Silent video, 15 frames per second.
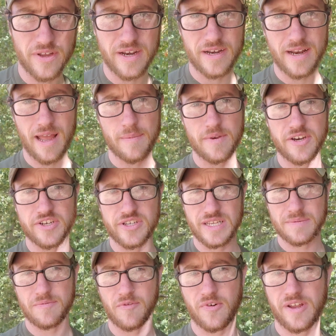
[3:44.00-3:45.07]
get into ammunition, that's
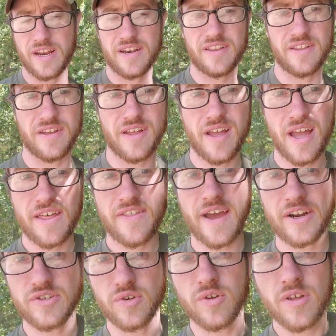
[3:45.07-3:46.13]
before you get into the
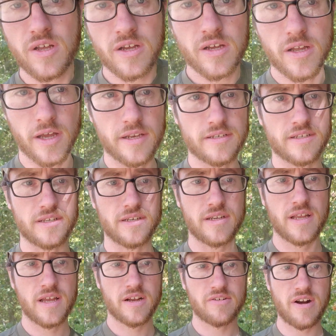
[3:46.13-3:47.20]
actual guns and
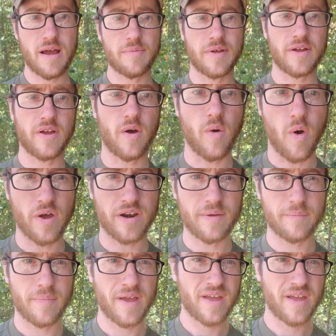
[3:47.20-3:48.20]
crap that go on them.